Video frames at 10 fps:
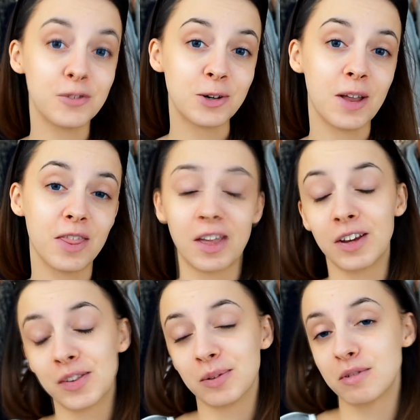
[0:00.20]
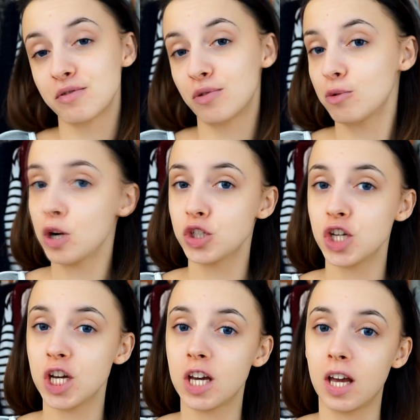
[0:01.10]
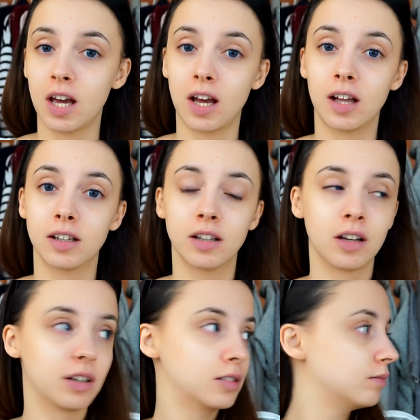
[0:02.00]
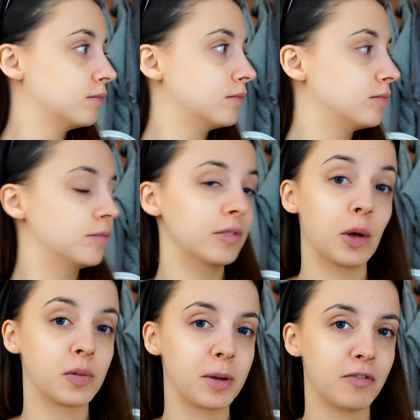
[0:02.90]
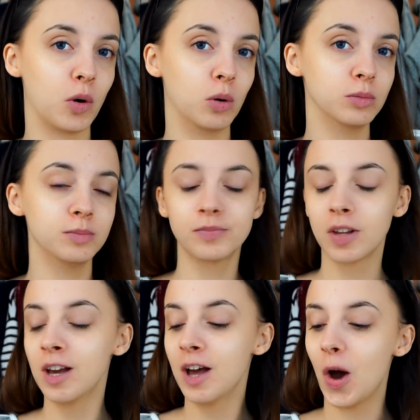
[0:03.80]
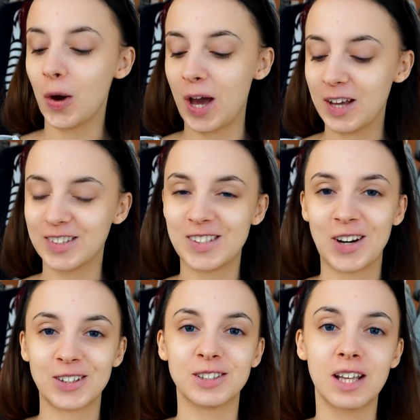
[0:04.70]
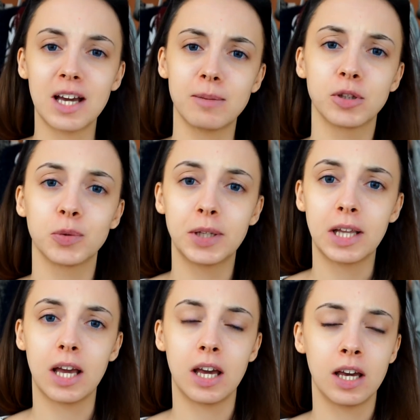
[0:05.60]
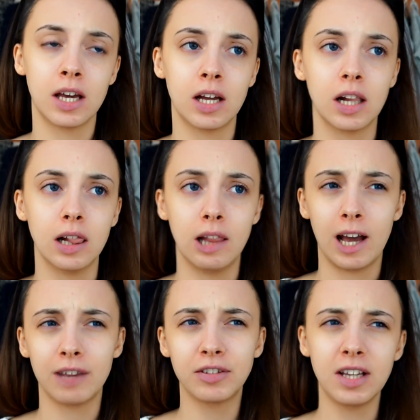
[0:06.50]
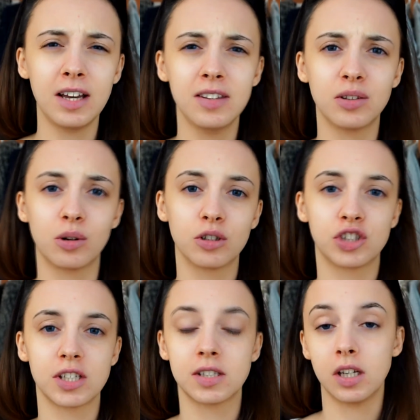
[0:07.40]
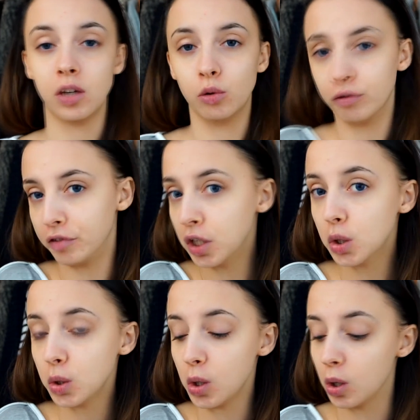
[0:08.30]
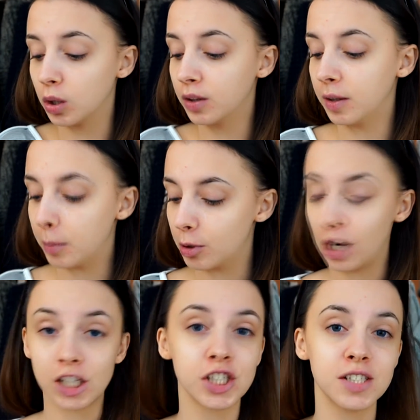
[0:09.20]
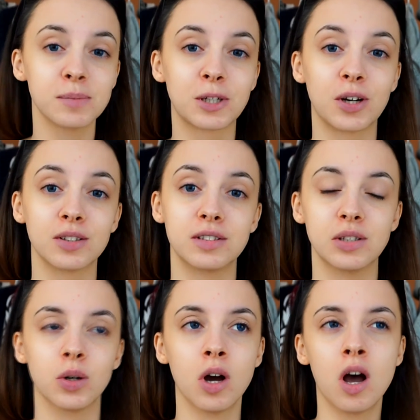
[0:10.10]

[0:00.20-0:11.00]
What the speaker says: everyone, thank you so much for watching. And how's my phone? Okay, so today I'm doing a live test or just a review on the brushes because you